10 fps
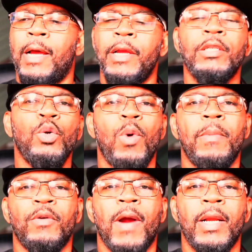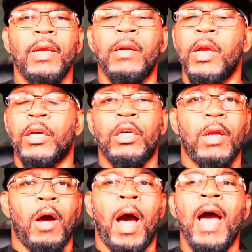here's a woman right here, could
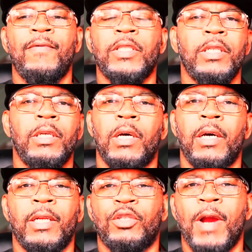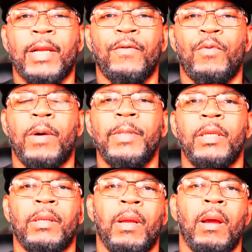obviously an attractive woman,
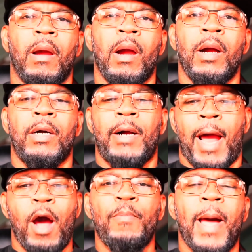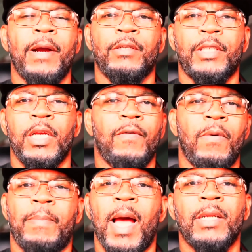out by herself,
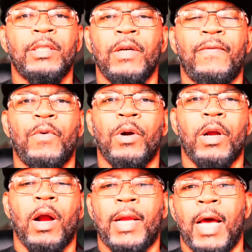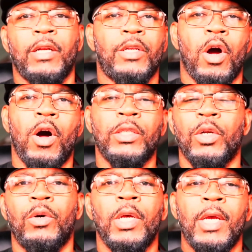buying stuff for a car, got a dog,
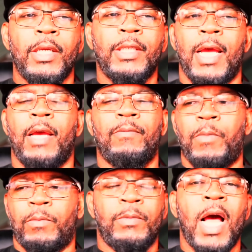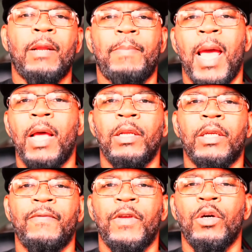so not a bad
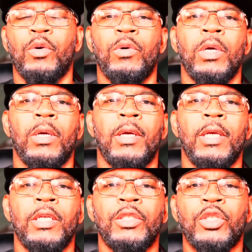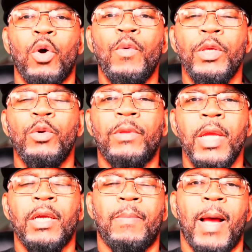looking vehicle. So when you
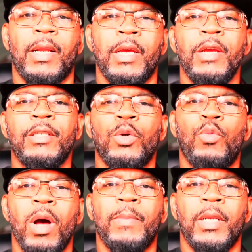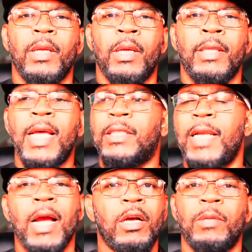think about it, here's a woman that's
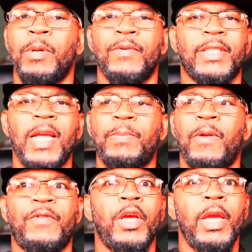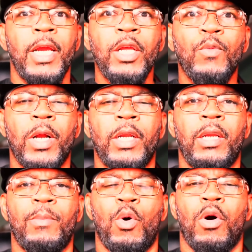not going to be receptive to anyone
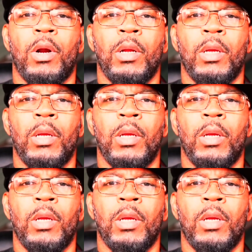anymore.